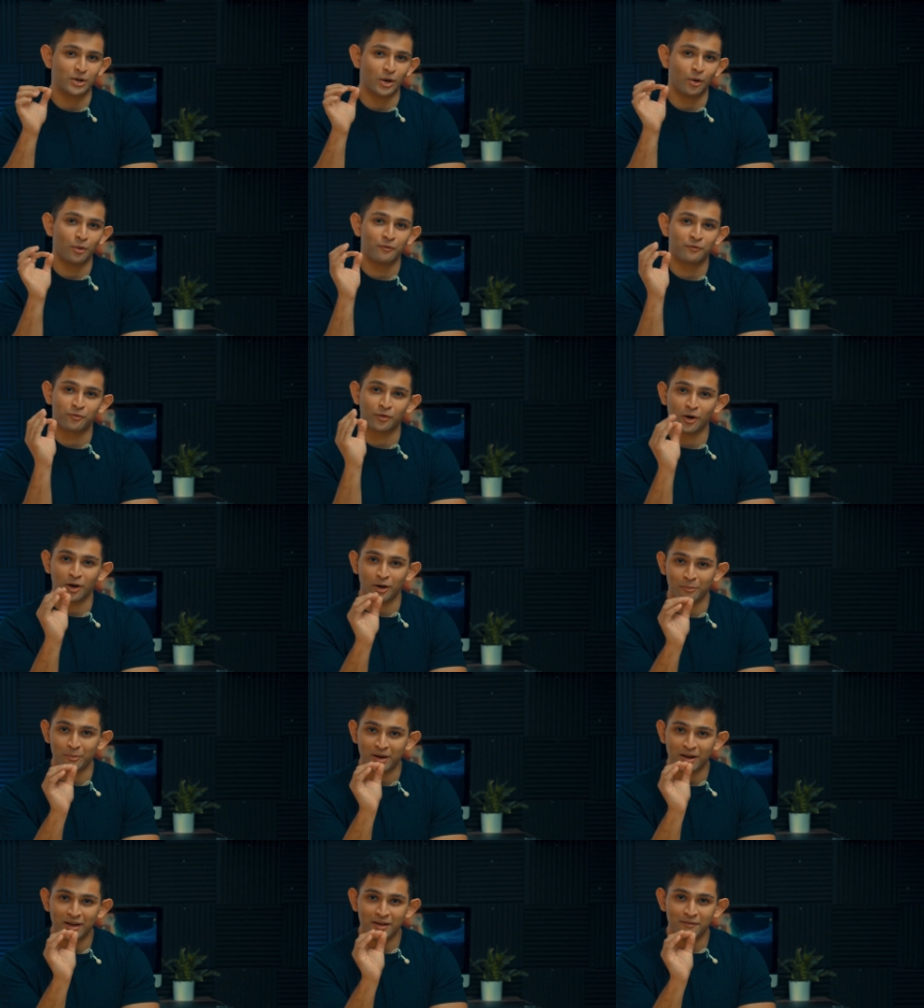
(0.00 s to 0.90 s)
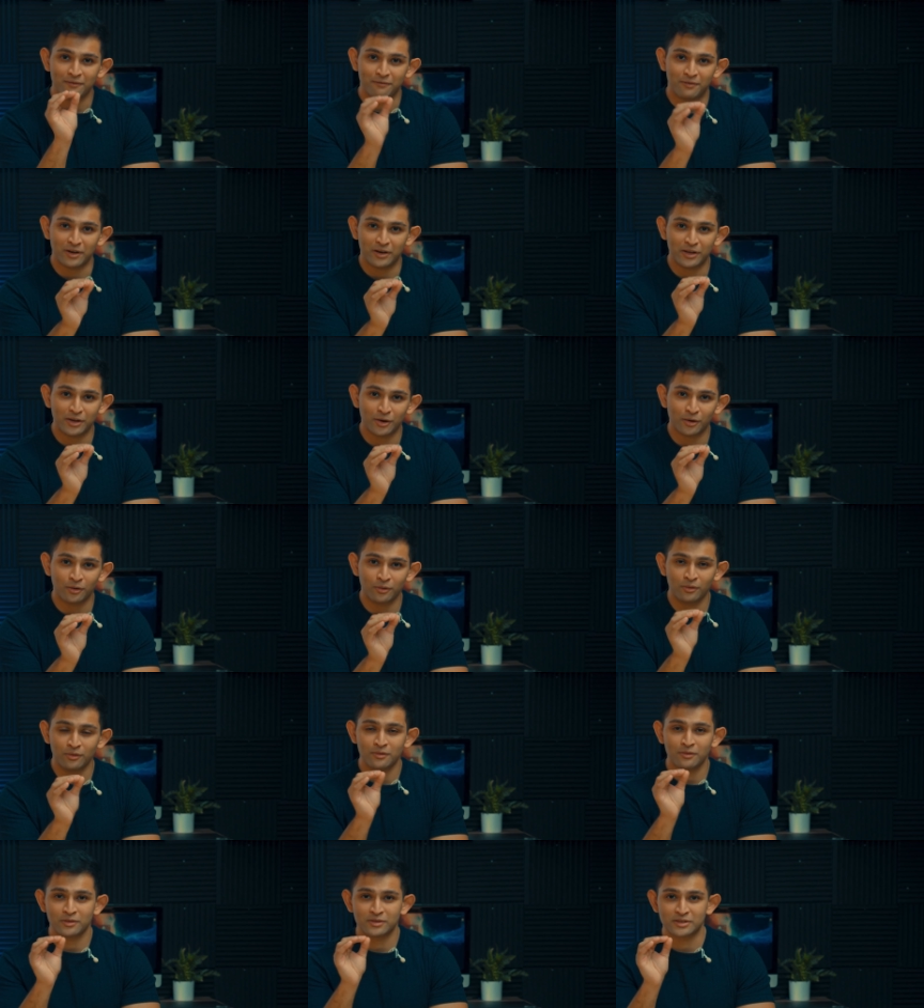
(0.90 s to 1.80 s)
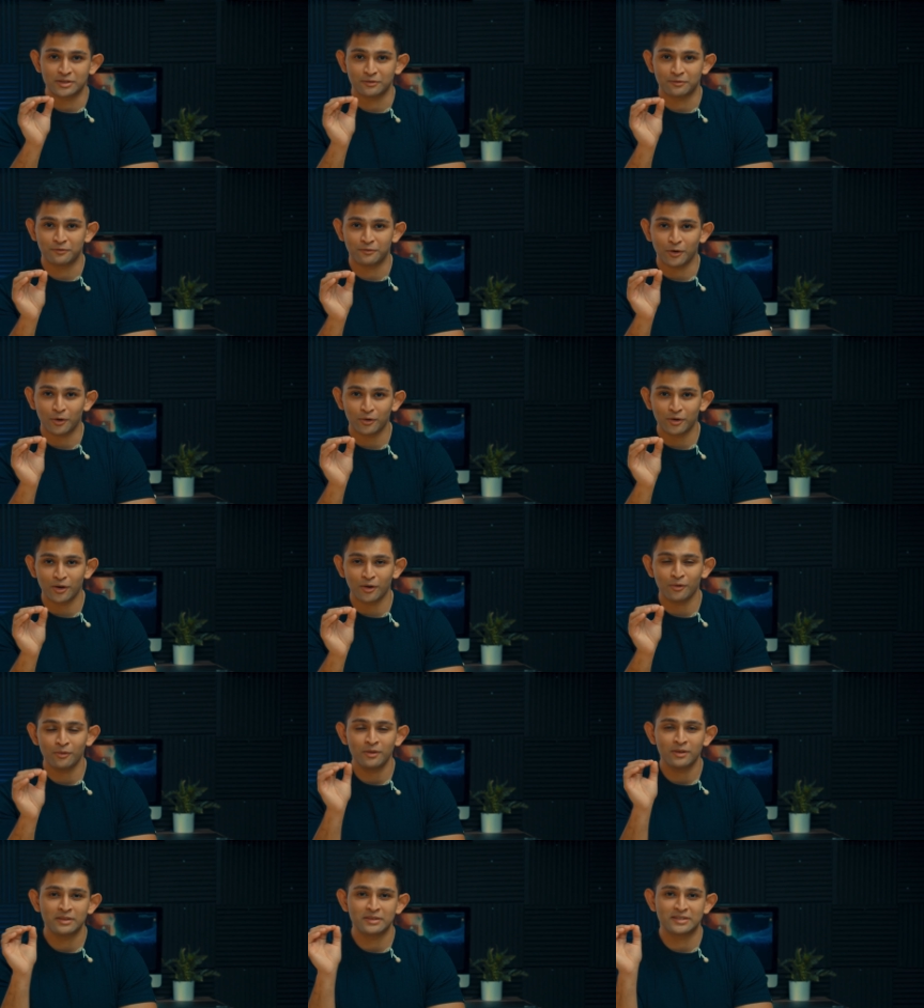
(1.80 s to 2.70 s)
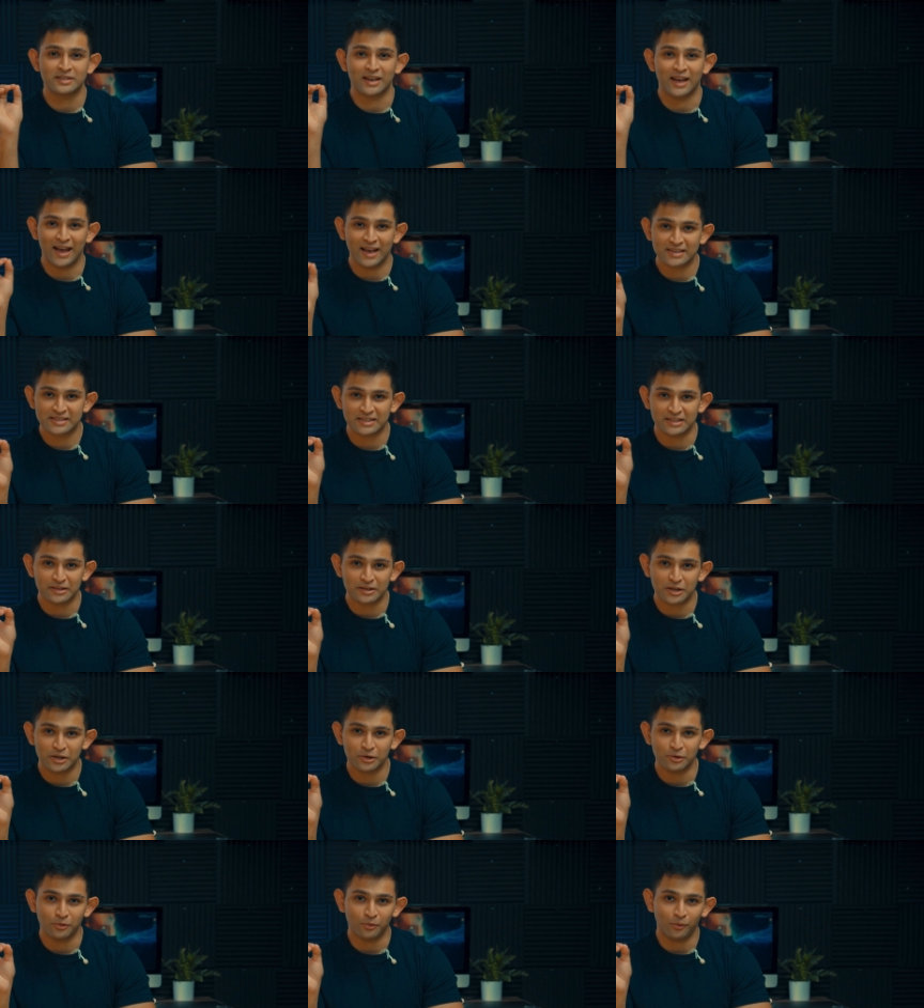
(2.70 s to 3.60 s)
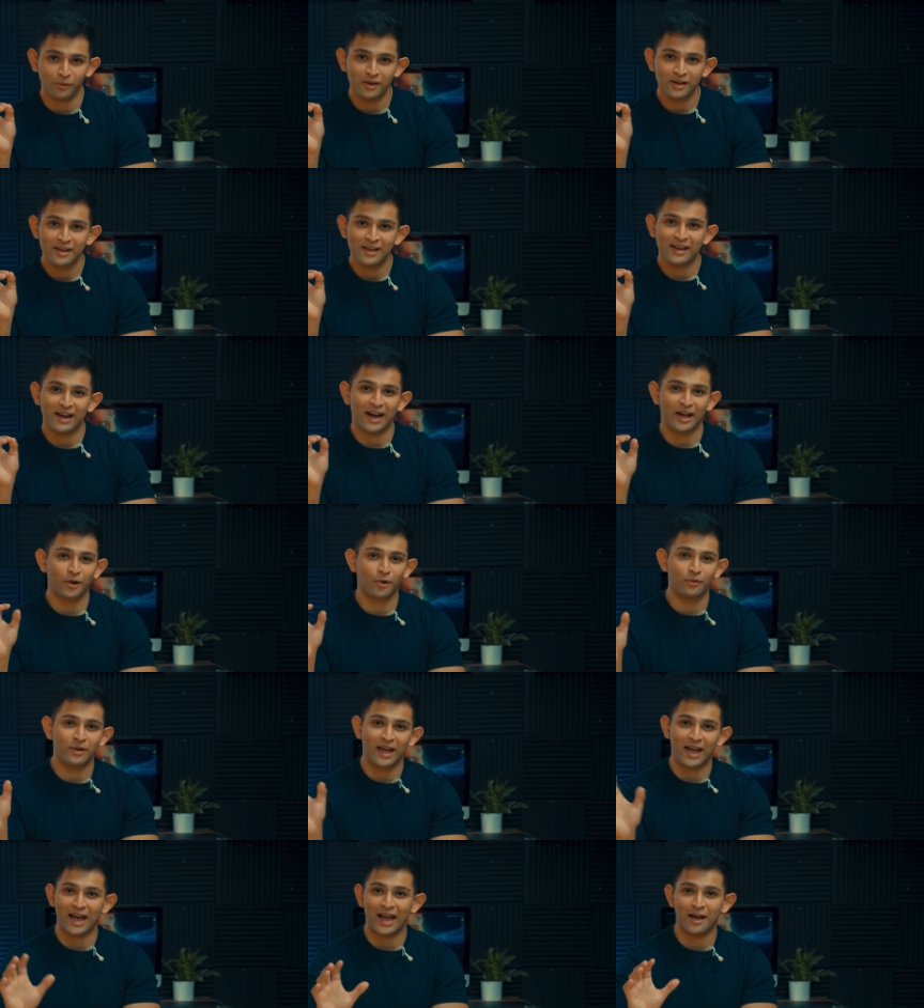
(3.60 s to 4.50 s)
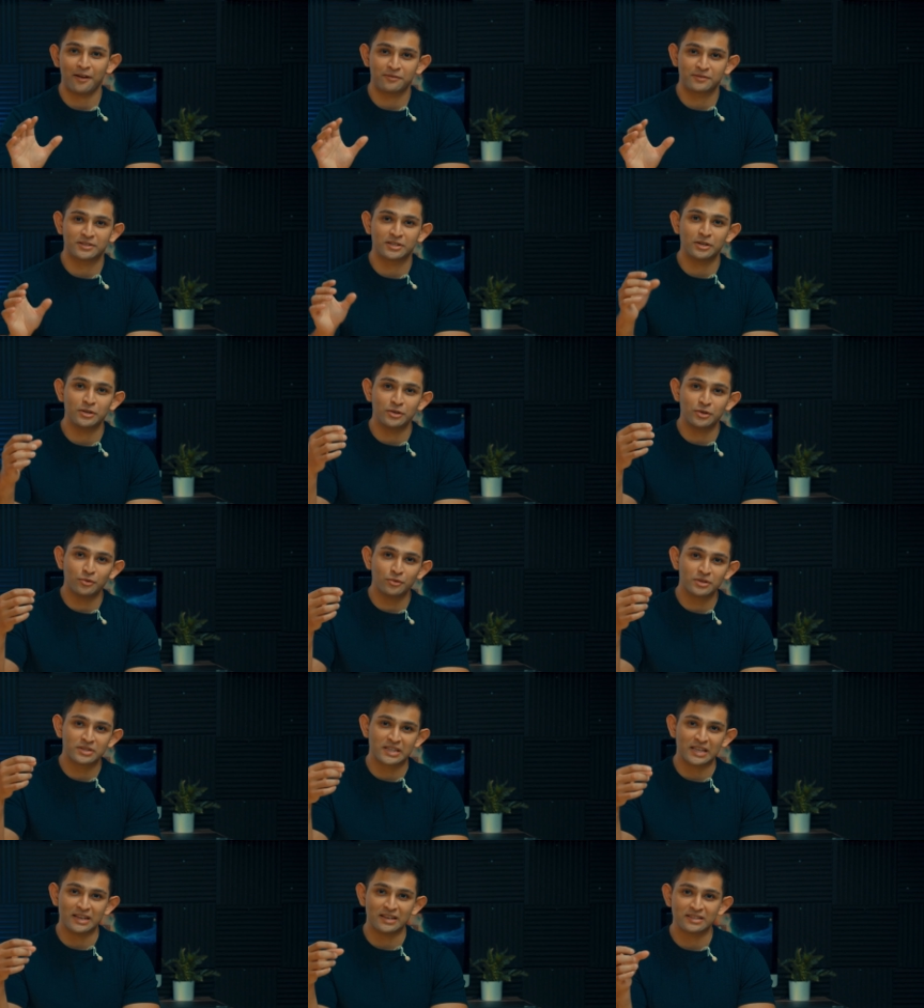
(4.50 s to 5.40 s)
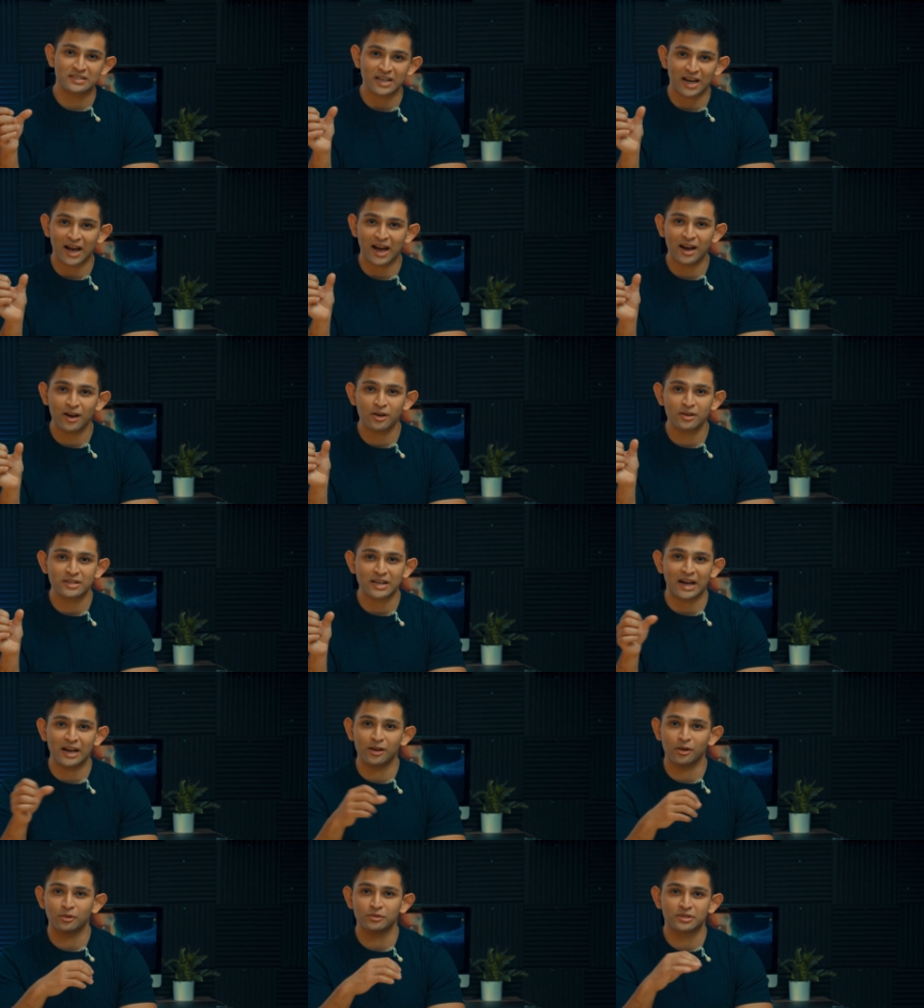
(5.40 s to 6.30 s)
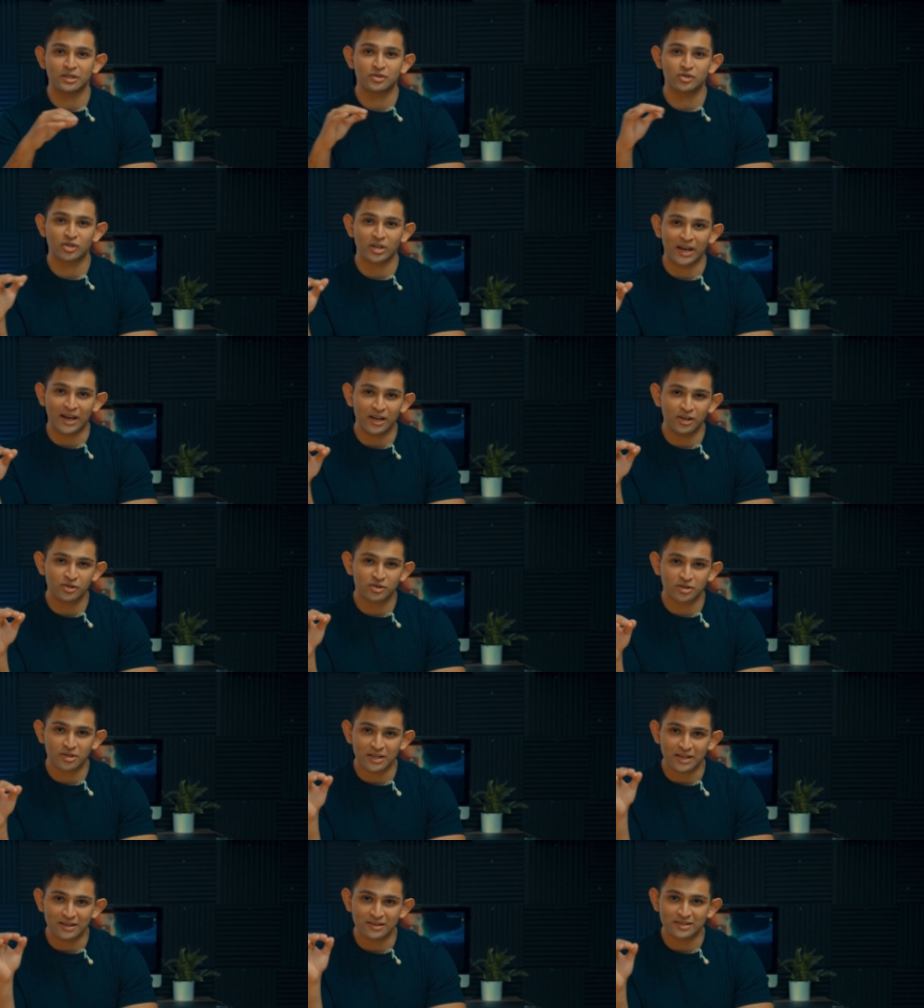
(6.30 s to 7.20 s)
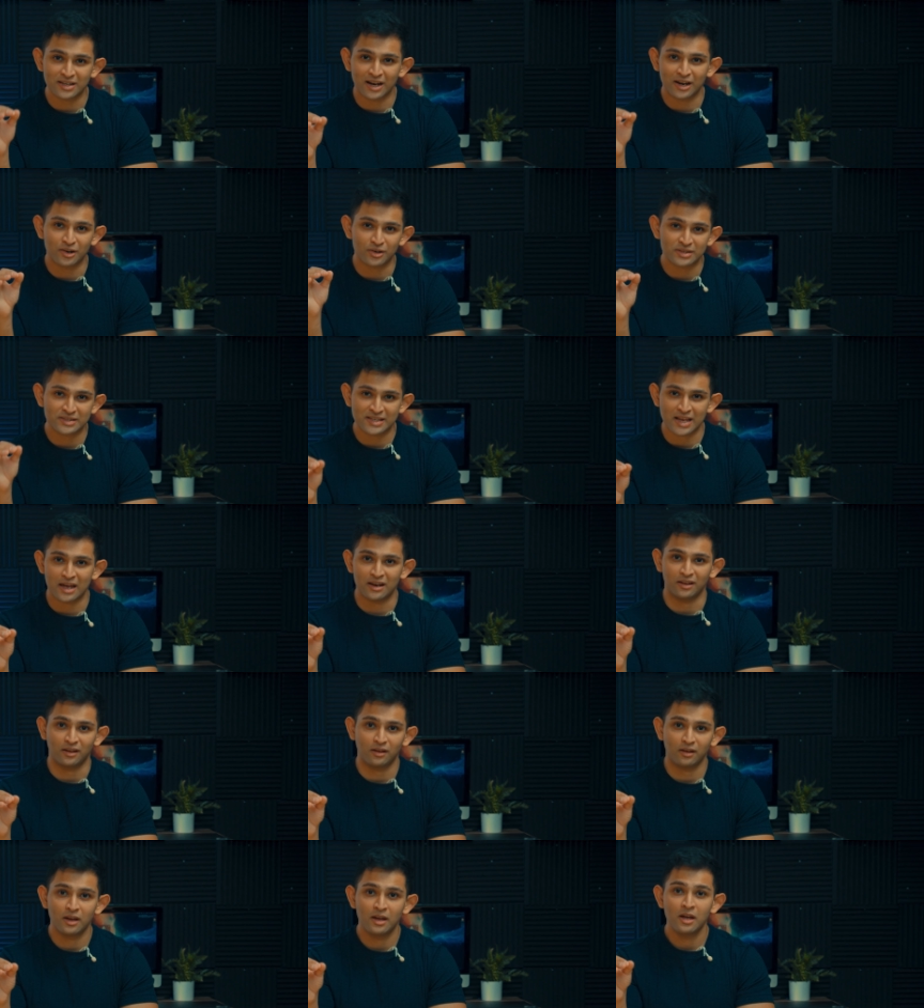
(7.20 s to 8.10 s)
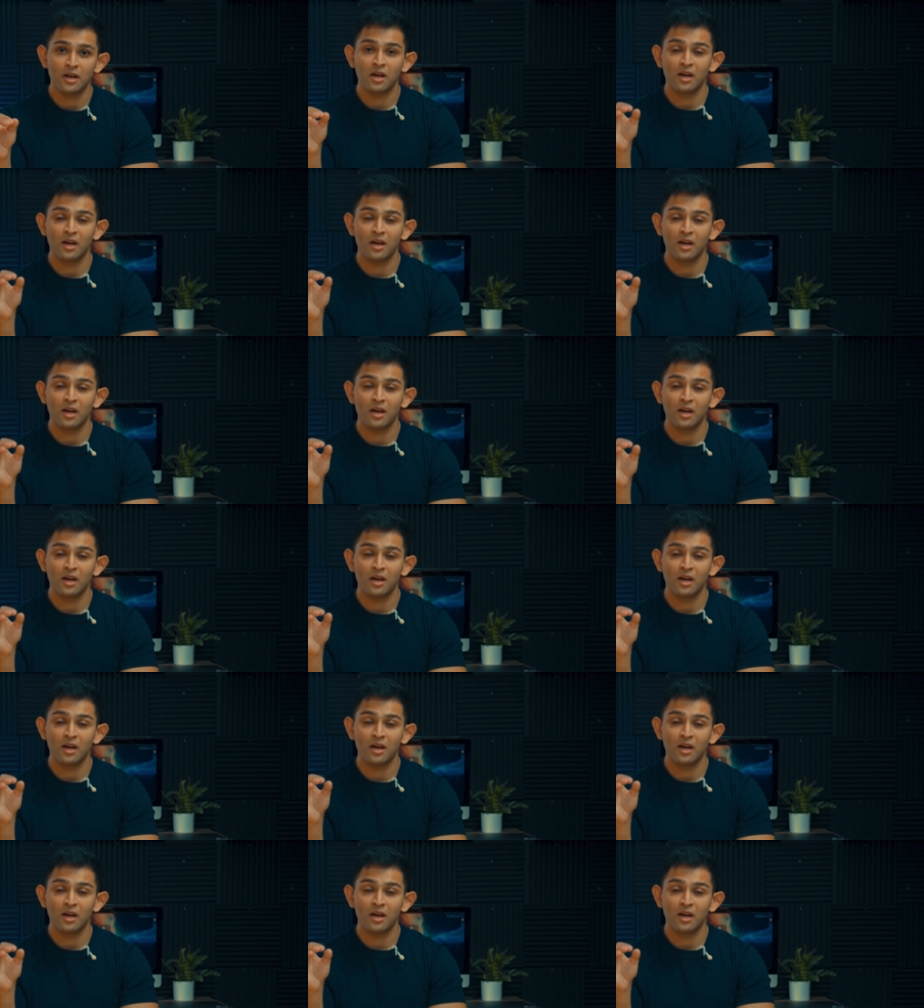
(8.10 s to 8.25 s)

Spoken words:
go from video to photo to S&Q. I don't have to use the entire dial to change the entire setting.